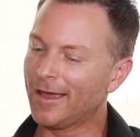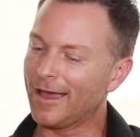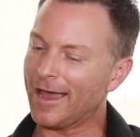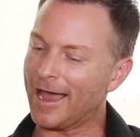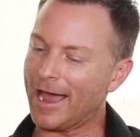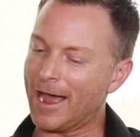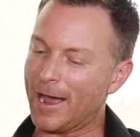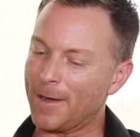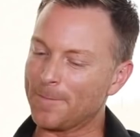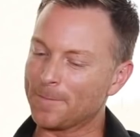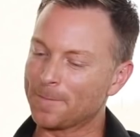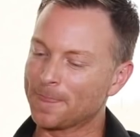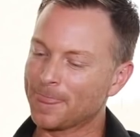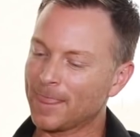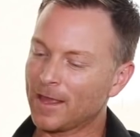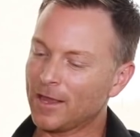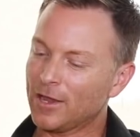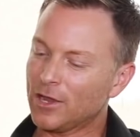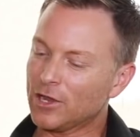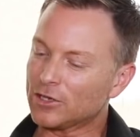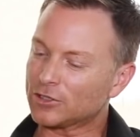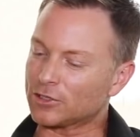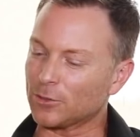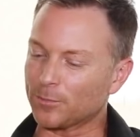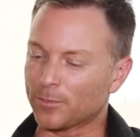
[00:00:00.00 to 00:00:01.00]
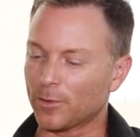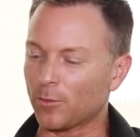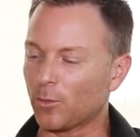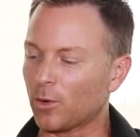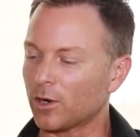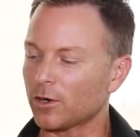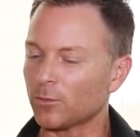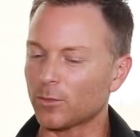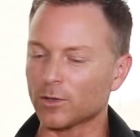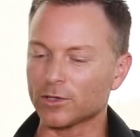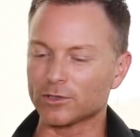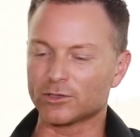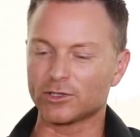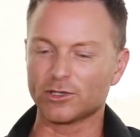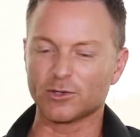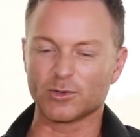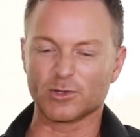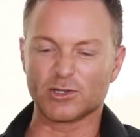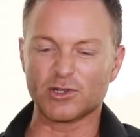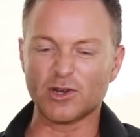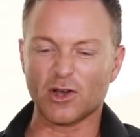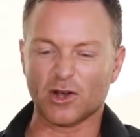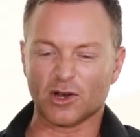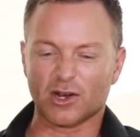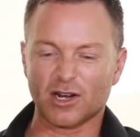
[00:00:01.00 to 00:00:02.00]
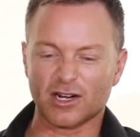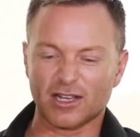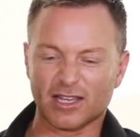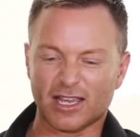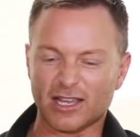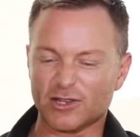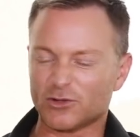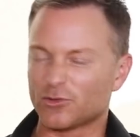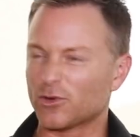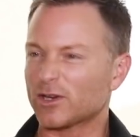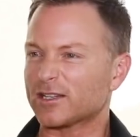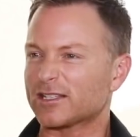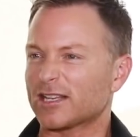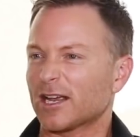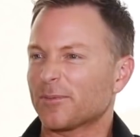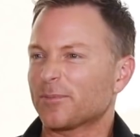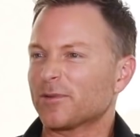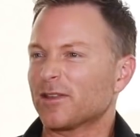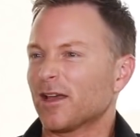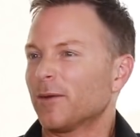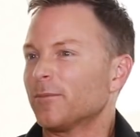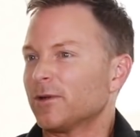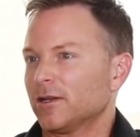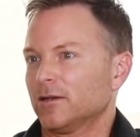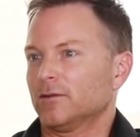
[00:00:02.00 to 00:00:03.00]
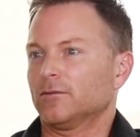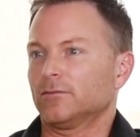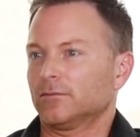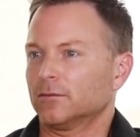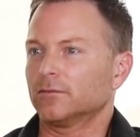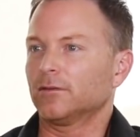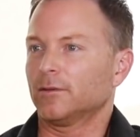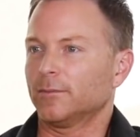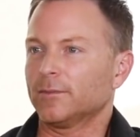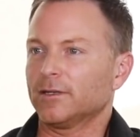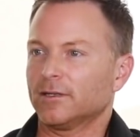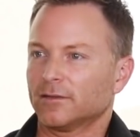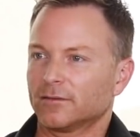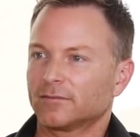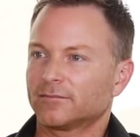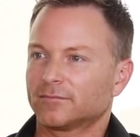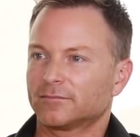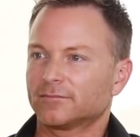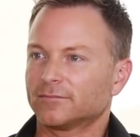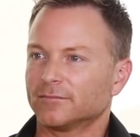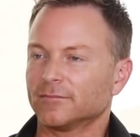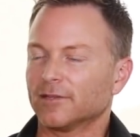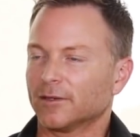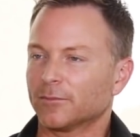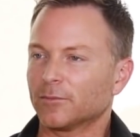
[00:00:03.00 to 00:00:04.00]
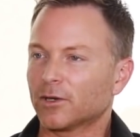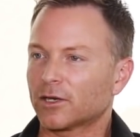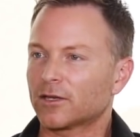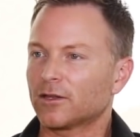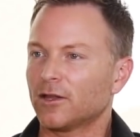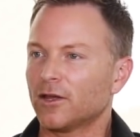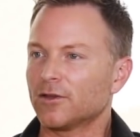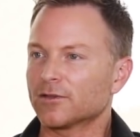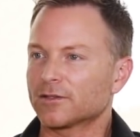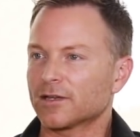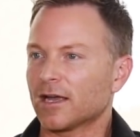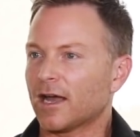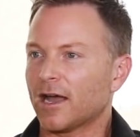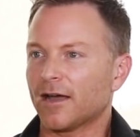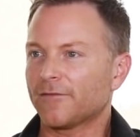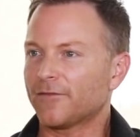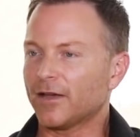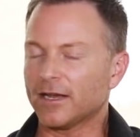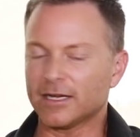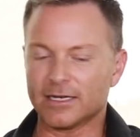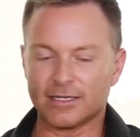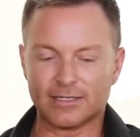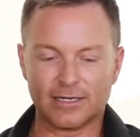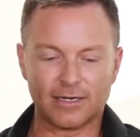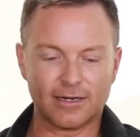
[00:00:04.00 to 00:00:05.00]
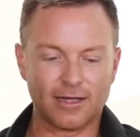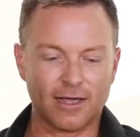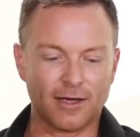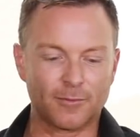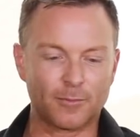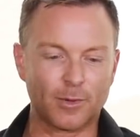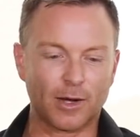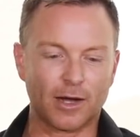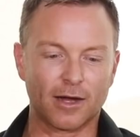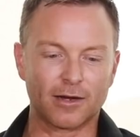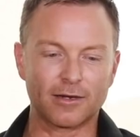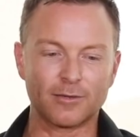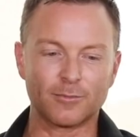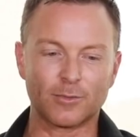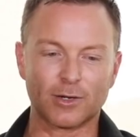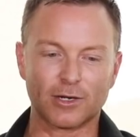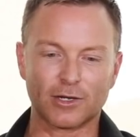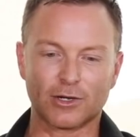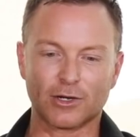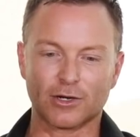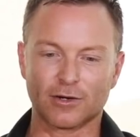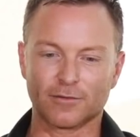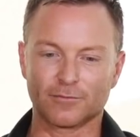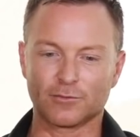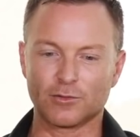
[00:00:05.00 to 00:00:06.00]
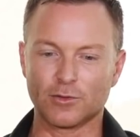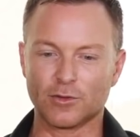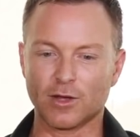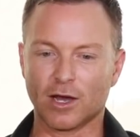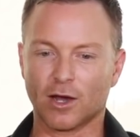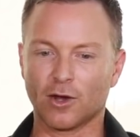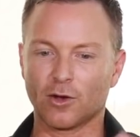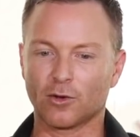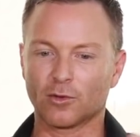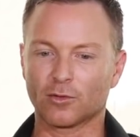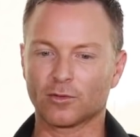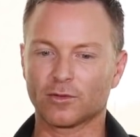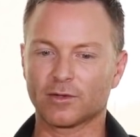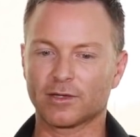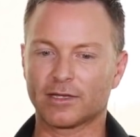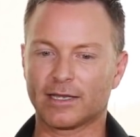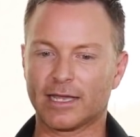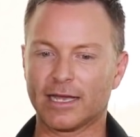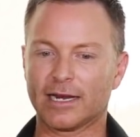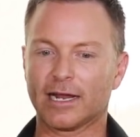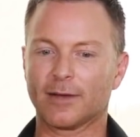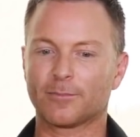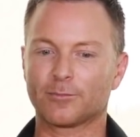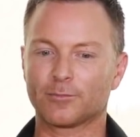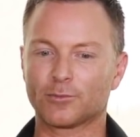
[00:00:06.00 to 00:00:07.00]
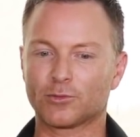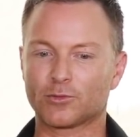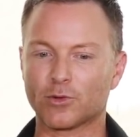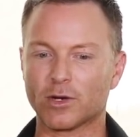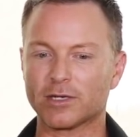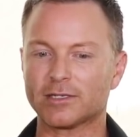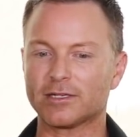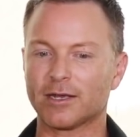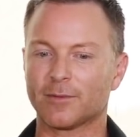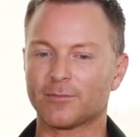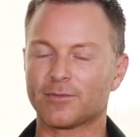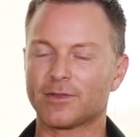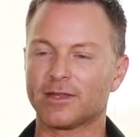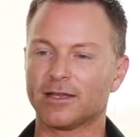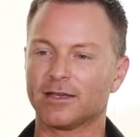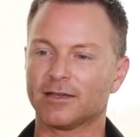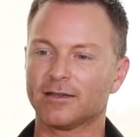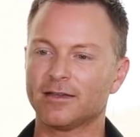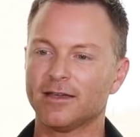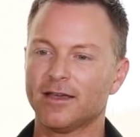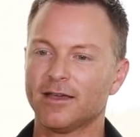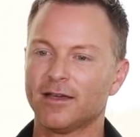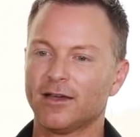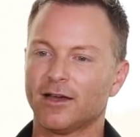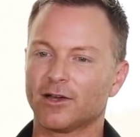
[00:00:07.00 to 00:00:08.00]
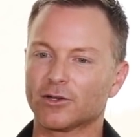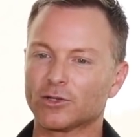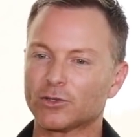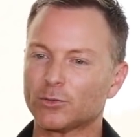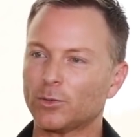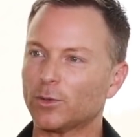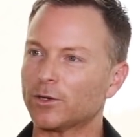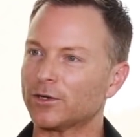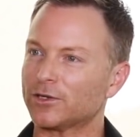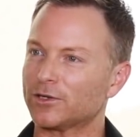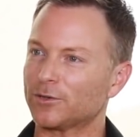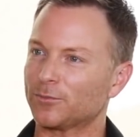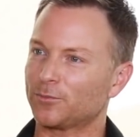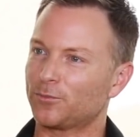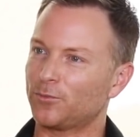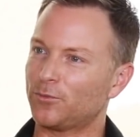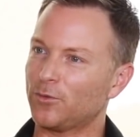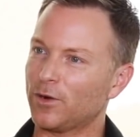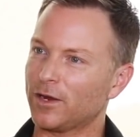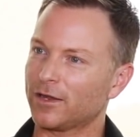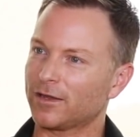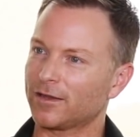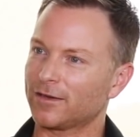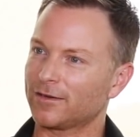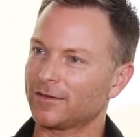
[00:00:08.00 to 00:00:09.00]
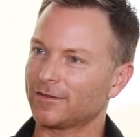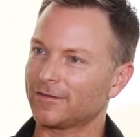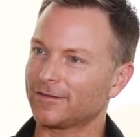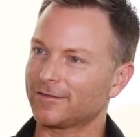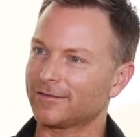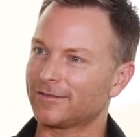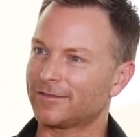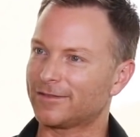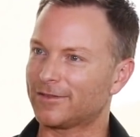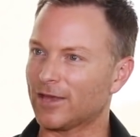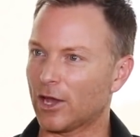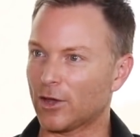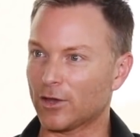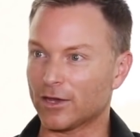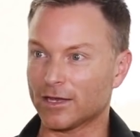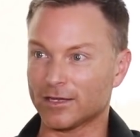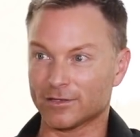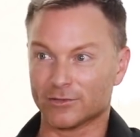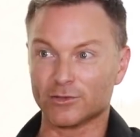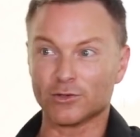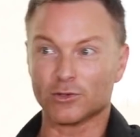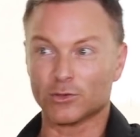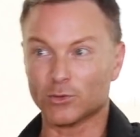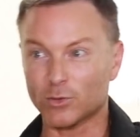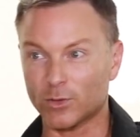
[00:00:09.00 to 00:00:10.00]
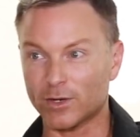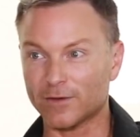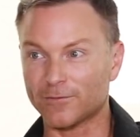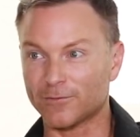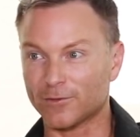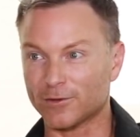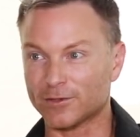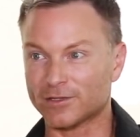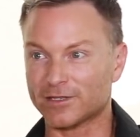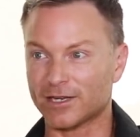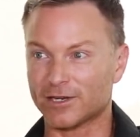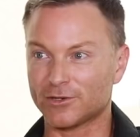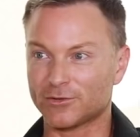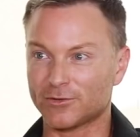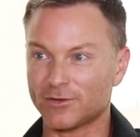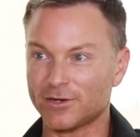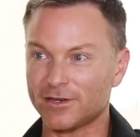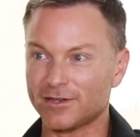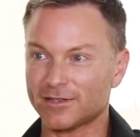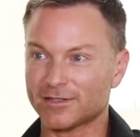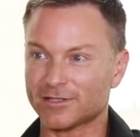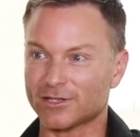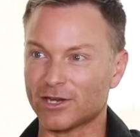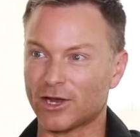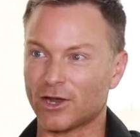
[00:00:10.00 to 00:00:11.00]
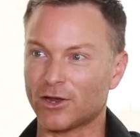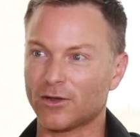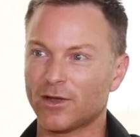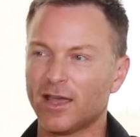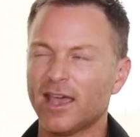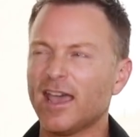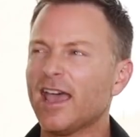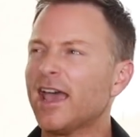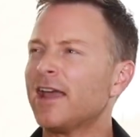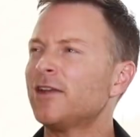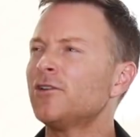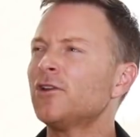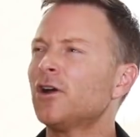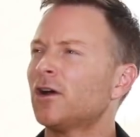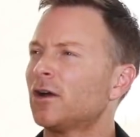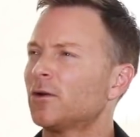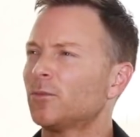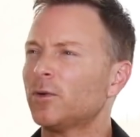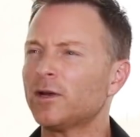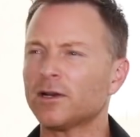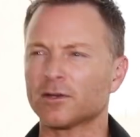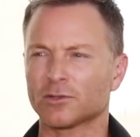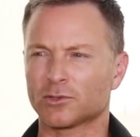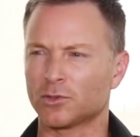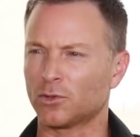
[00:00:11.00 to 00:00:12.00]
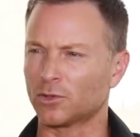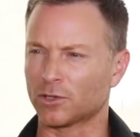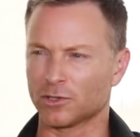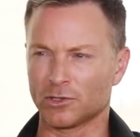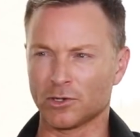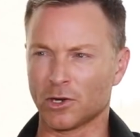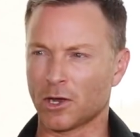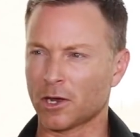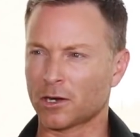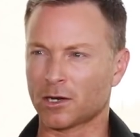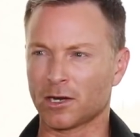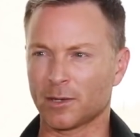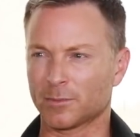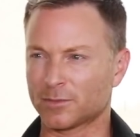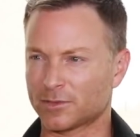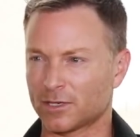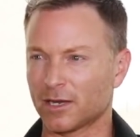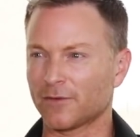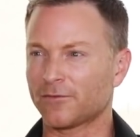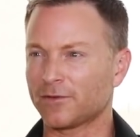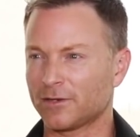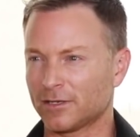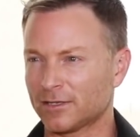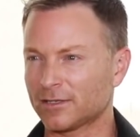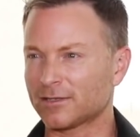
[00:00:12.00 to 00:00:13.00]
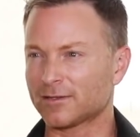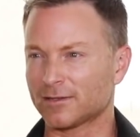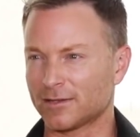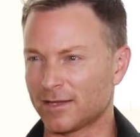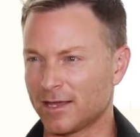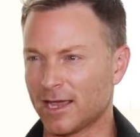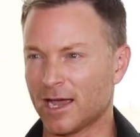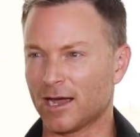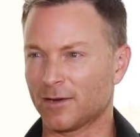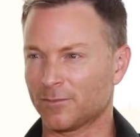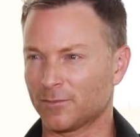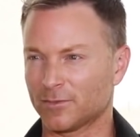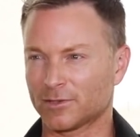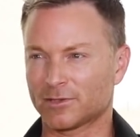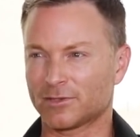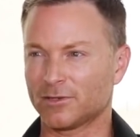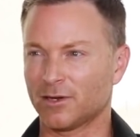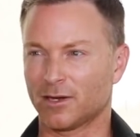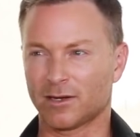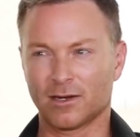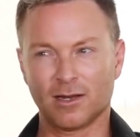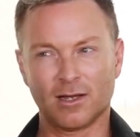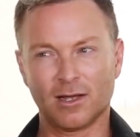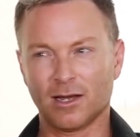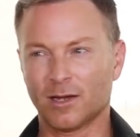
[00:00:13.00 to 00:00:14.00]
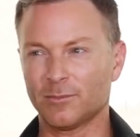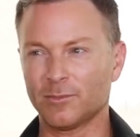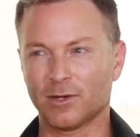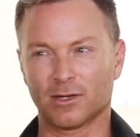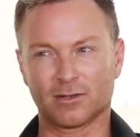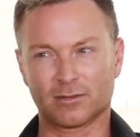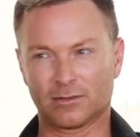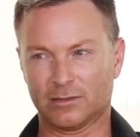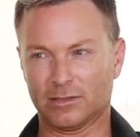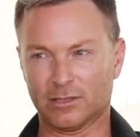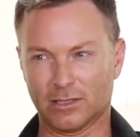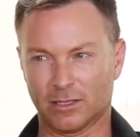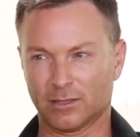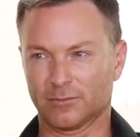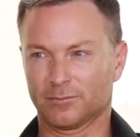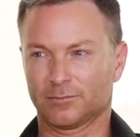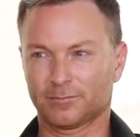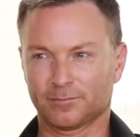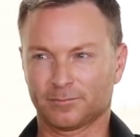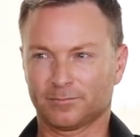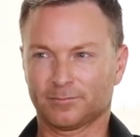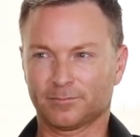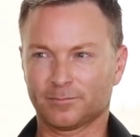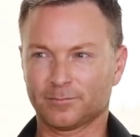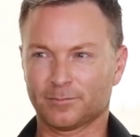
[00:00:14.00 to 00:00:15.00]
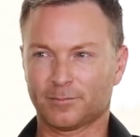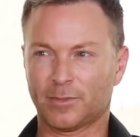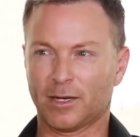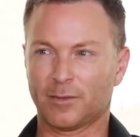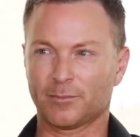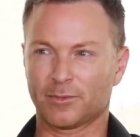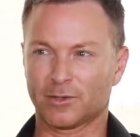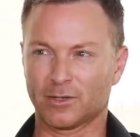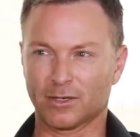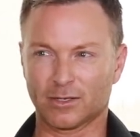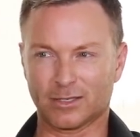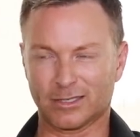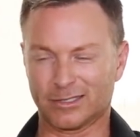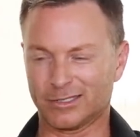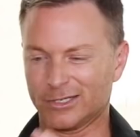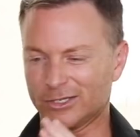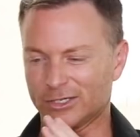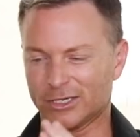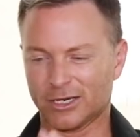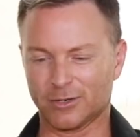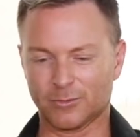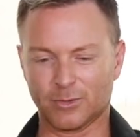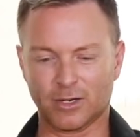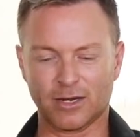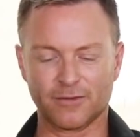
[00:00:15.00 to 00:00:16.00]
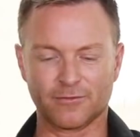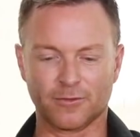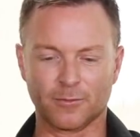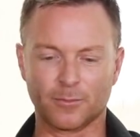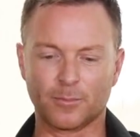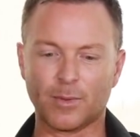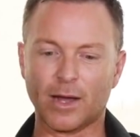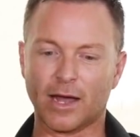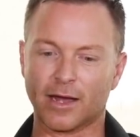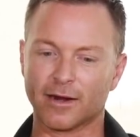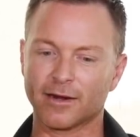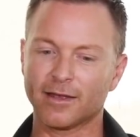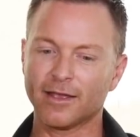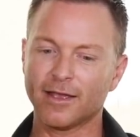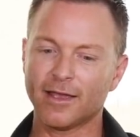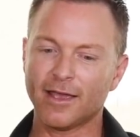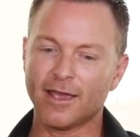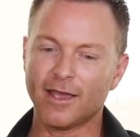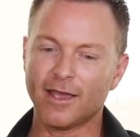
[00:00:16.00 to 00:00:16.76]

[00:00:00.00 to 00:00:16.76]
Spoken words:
But what I wanted to do is not kind of get dressed up. My clothes are half 80s anyhow, but I didn't want to kind of do the whole get up, dress up thing. I just wanted to bring that into the 21st century. So, we're not talking nightclub stuff. And you listen to the album, I'm not pumping like a DJ, whatever, but.